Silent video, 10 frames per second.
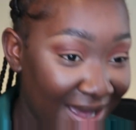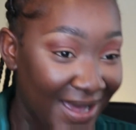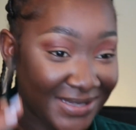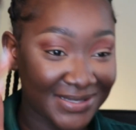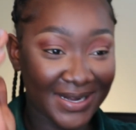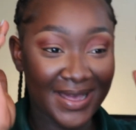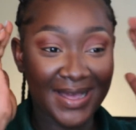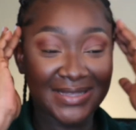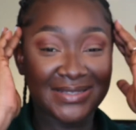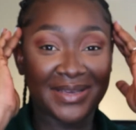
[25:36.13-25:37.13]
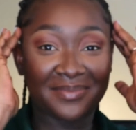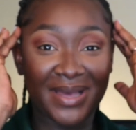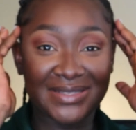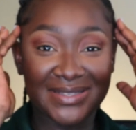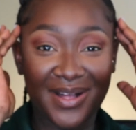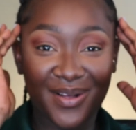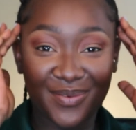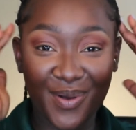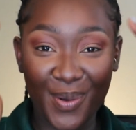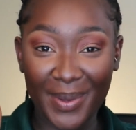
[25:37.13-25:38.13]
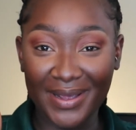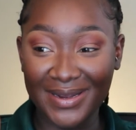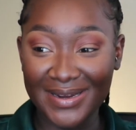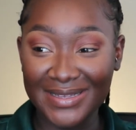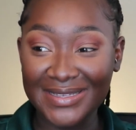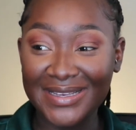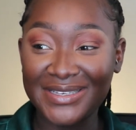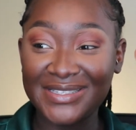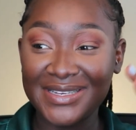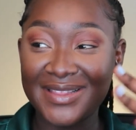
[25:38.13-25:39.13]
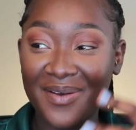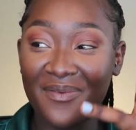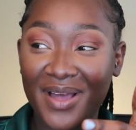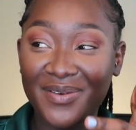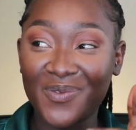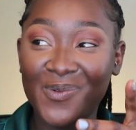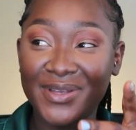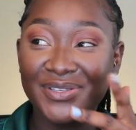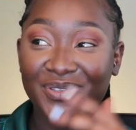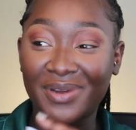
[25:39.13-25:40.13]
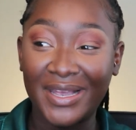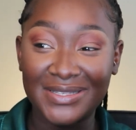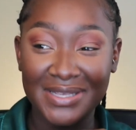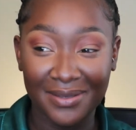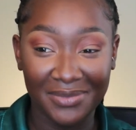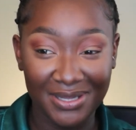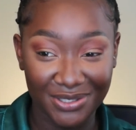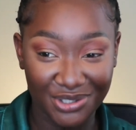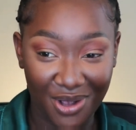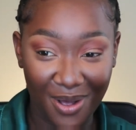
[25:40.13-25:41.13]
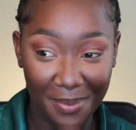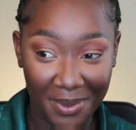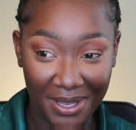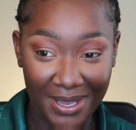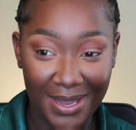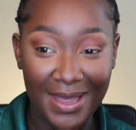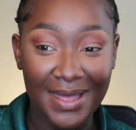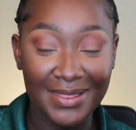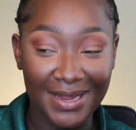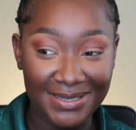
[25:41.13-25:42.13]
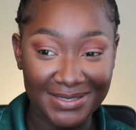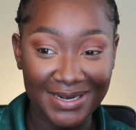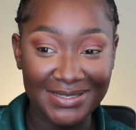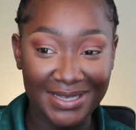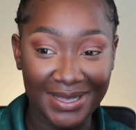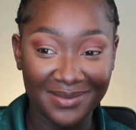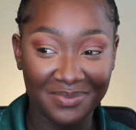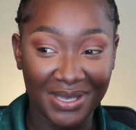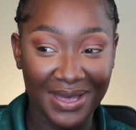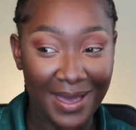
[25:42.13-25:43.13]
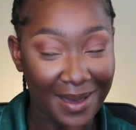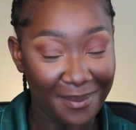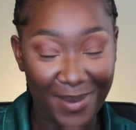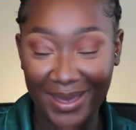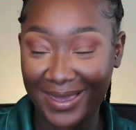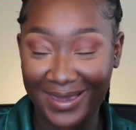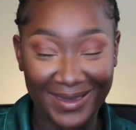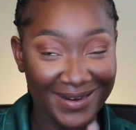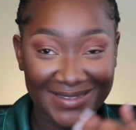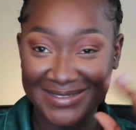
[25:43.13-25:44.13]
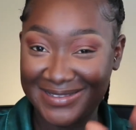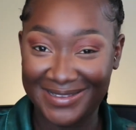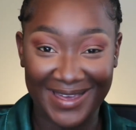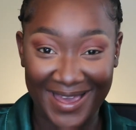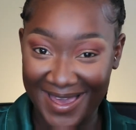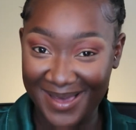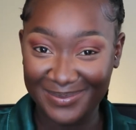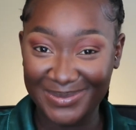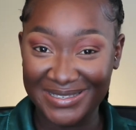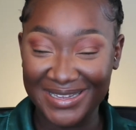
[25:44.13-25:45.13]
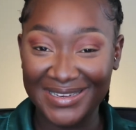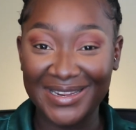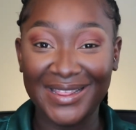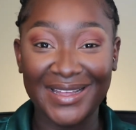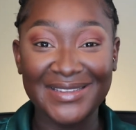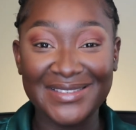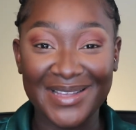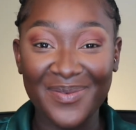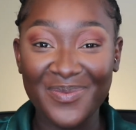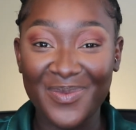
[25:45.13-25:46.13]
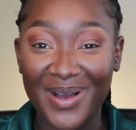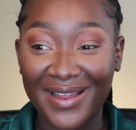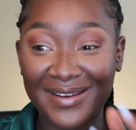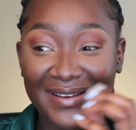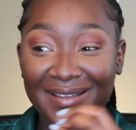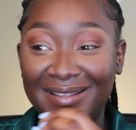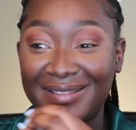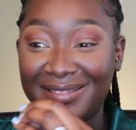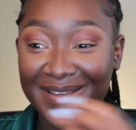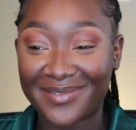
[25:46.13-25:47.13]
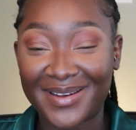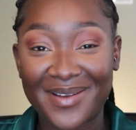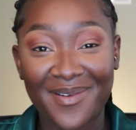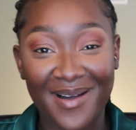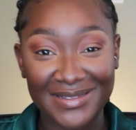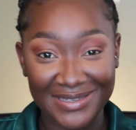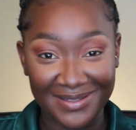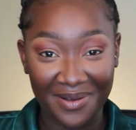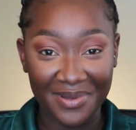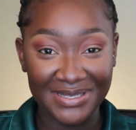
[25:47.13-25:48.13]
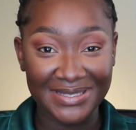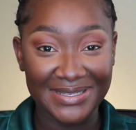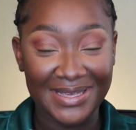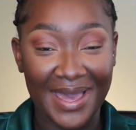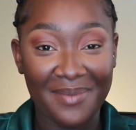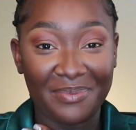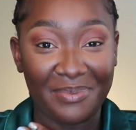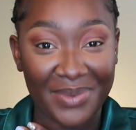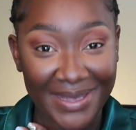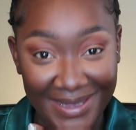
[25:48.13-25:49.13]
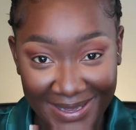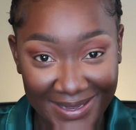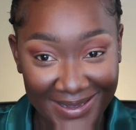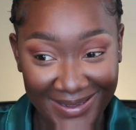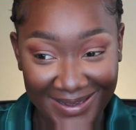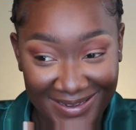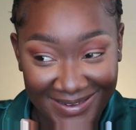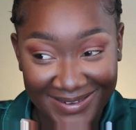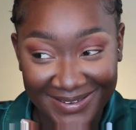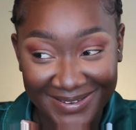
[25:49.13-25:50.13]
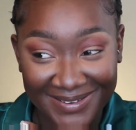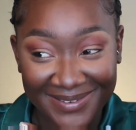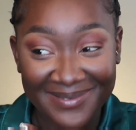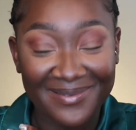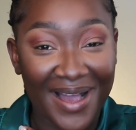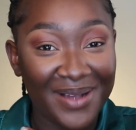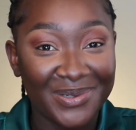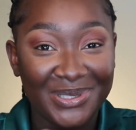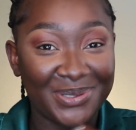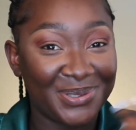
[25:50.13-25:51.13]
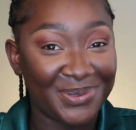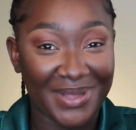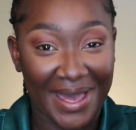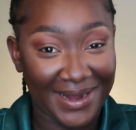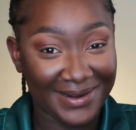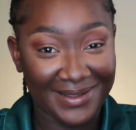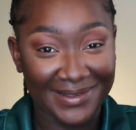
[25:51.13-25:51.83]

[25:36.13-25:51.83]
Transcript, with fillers: I started asking myself, oh my goodness, is she the one who is trying to give me the job? And then it started to hit me, am I getting scammed? Did someone literally go out of their way to scam me? Why would you do that?